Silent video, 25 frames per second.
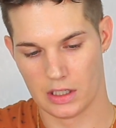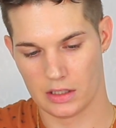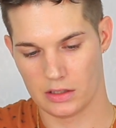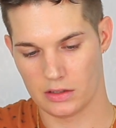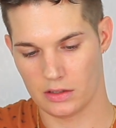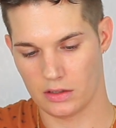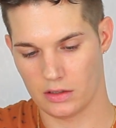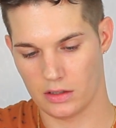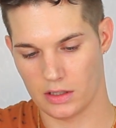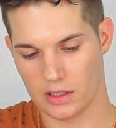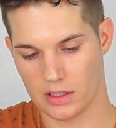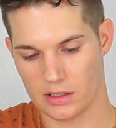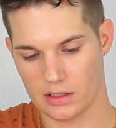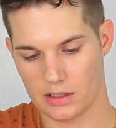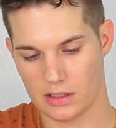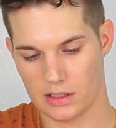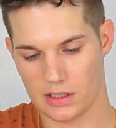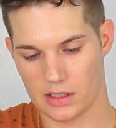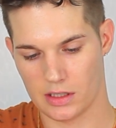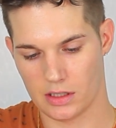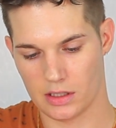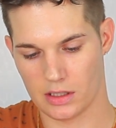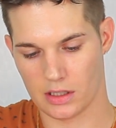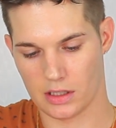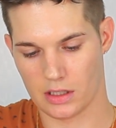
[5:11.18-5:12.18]
So let's
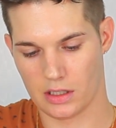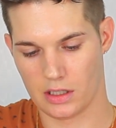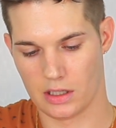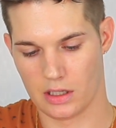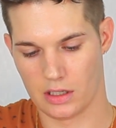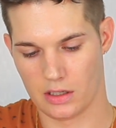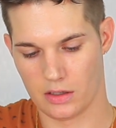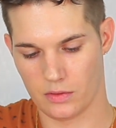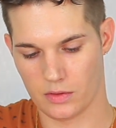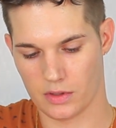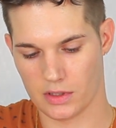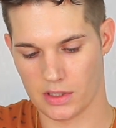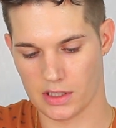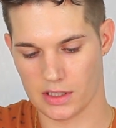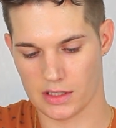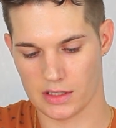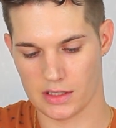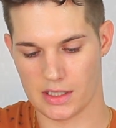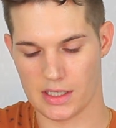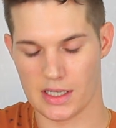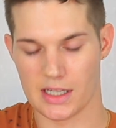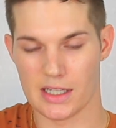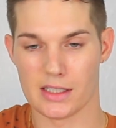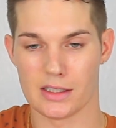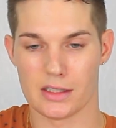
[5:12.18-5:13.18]
see what this
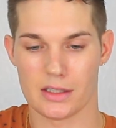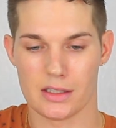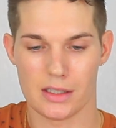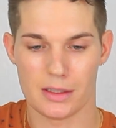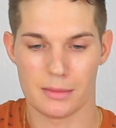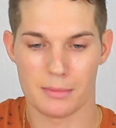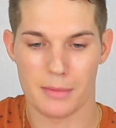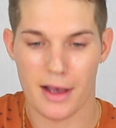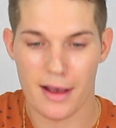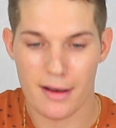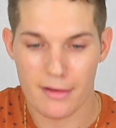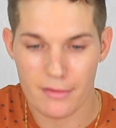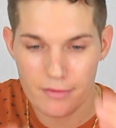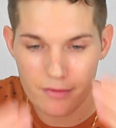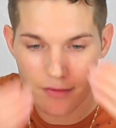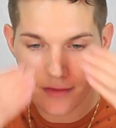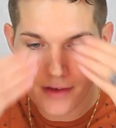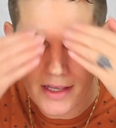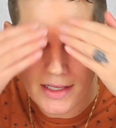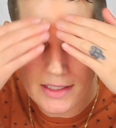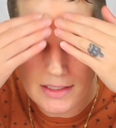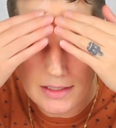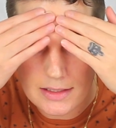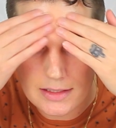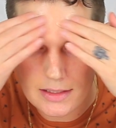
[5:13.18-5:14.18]
does to my
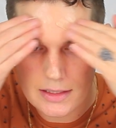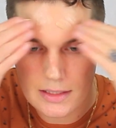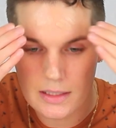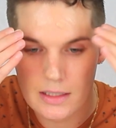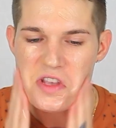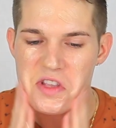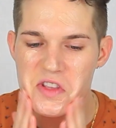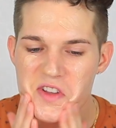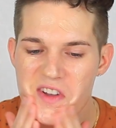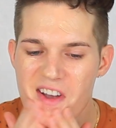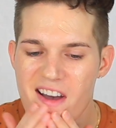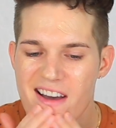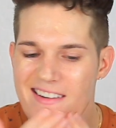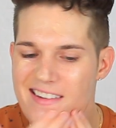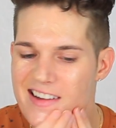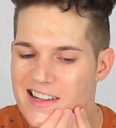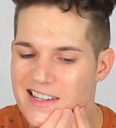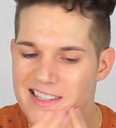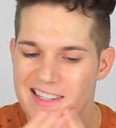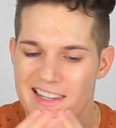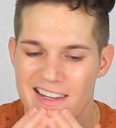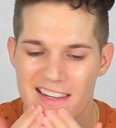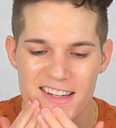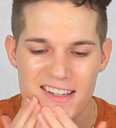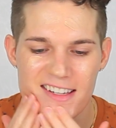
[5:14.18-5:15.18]
face. It's kind of
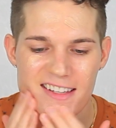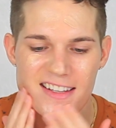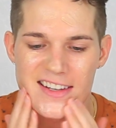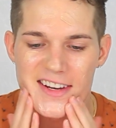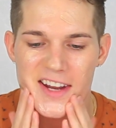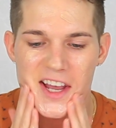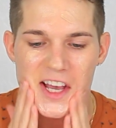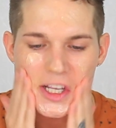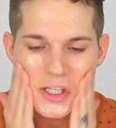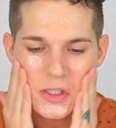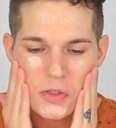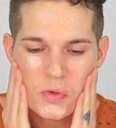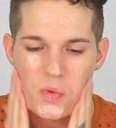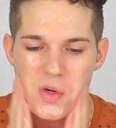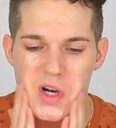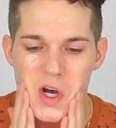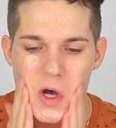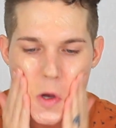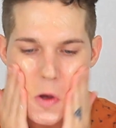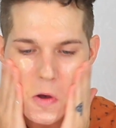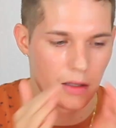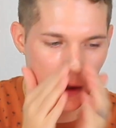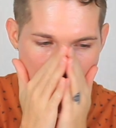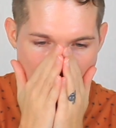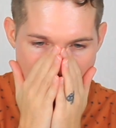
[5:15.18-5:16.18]
tinted as well.